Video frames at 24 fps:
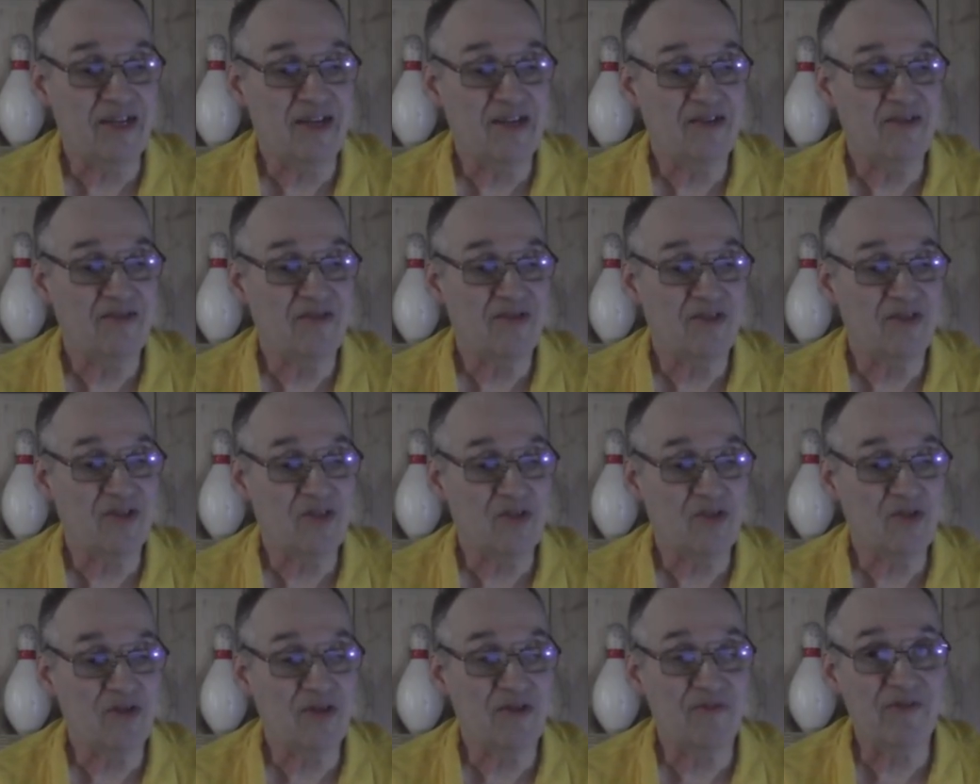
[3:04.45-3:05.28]
eastern
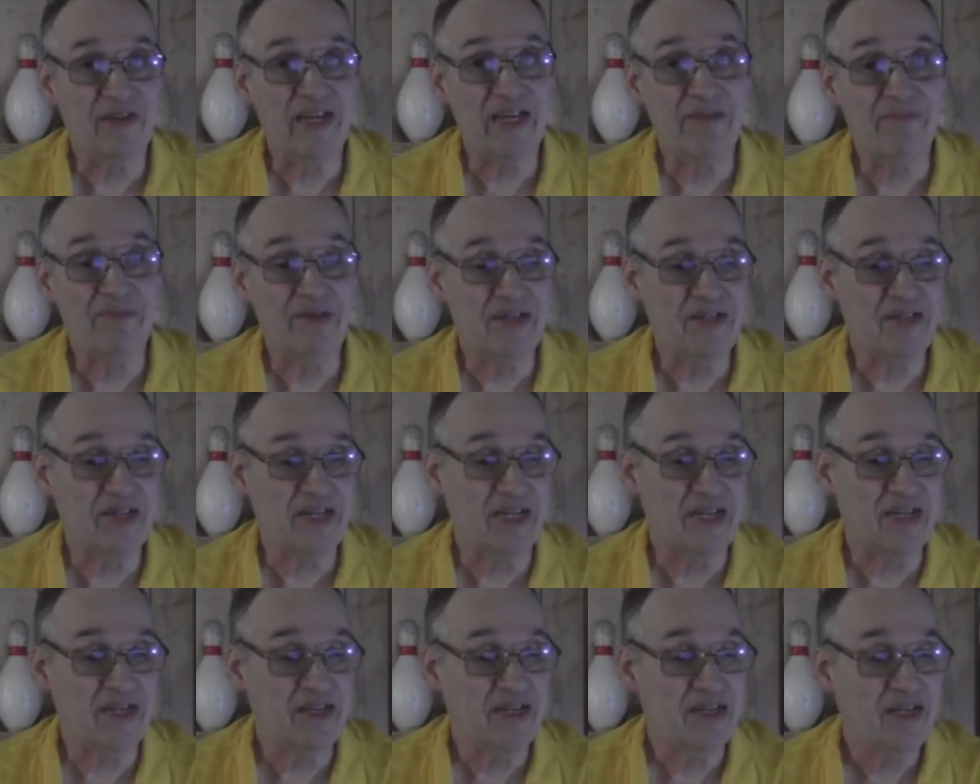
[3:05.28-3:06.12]
shore of Lake
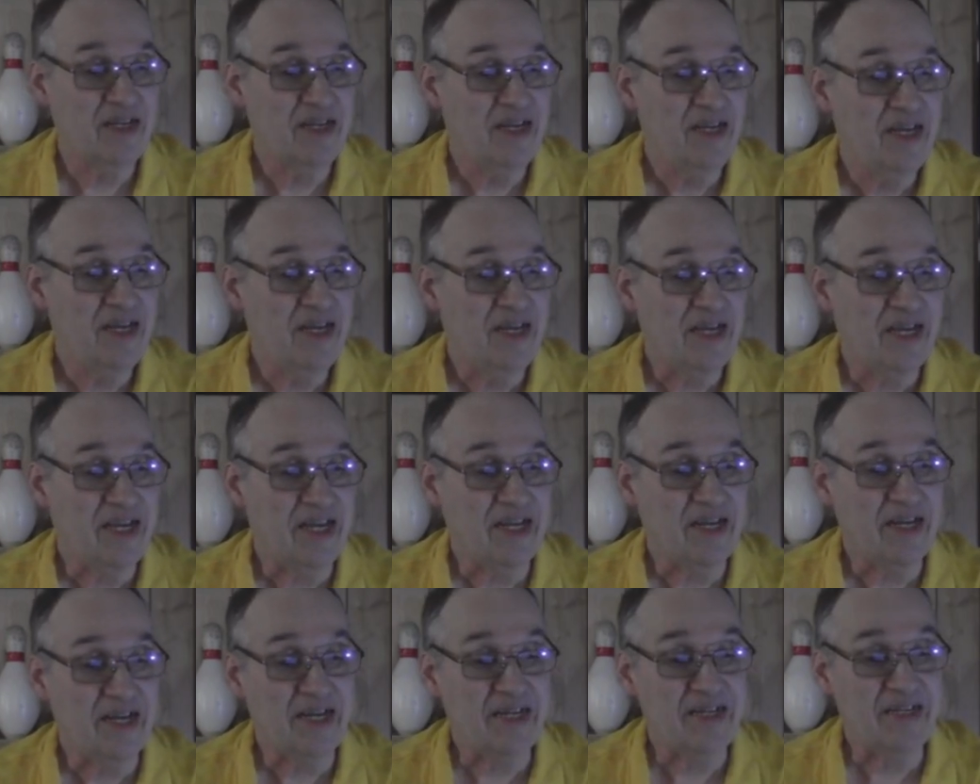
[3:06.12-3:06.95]
Michigan
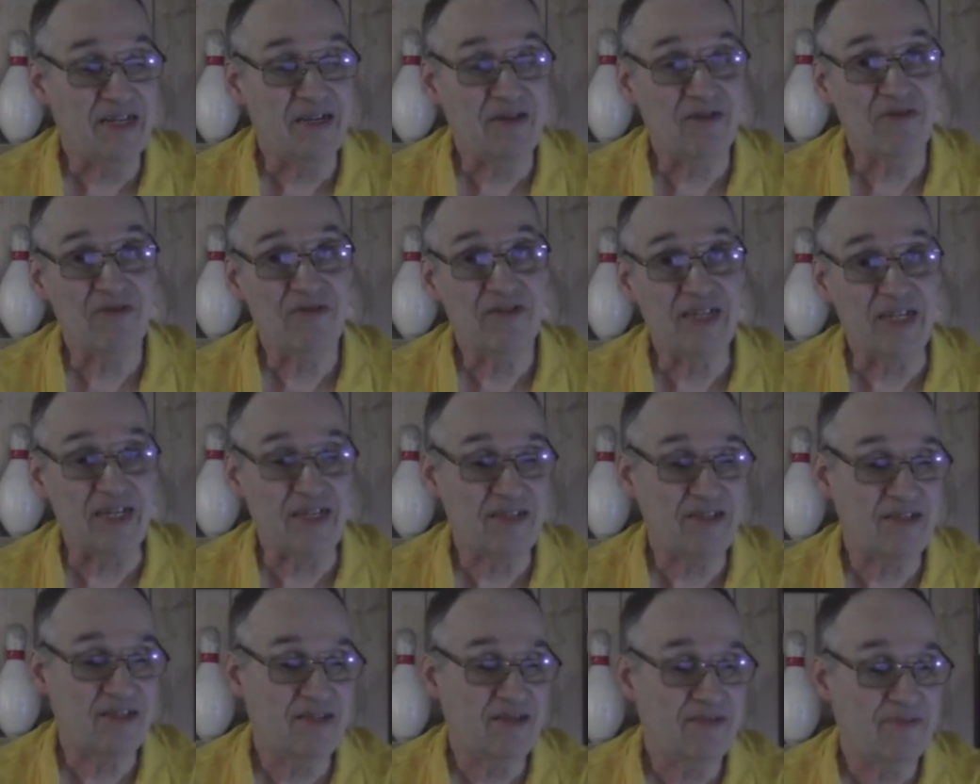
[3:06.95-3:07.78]
in
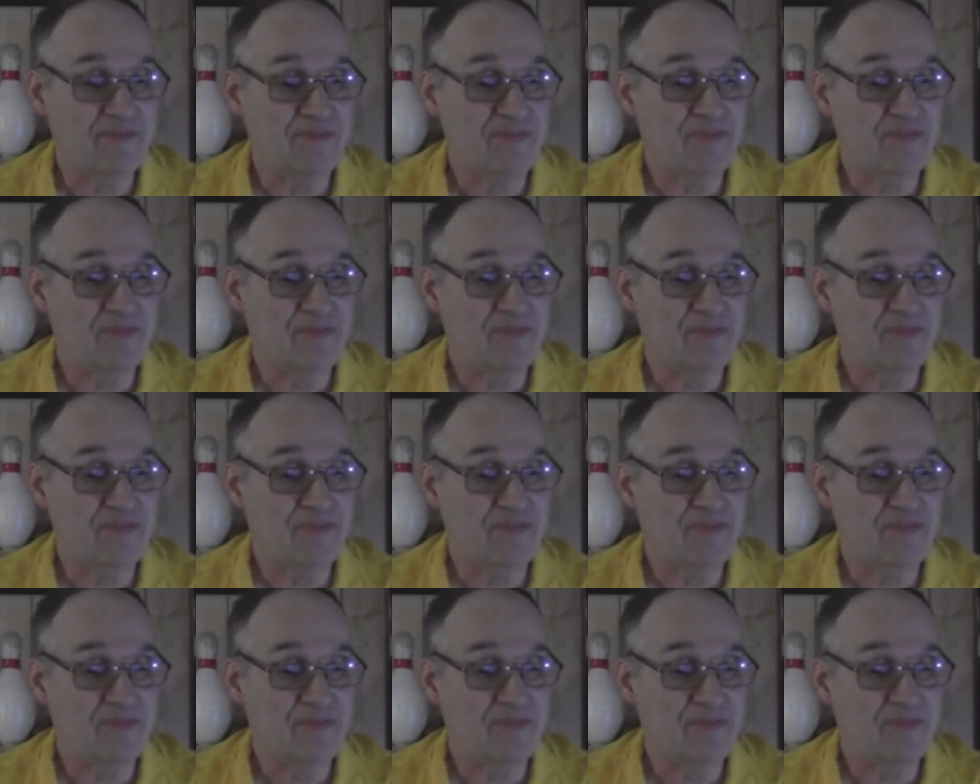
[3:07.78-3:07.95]
1906.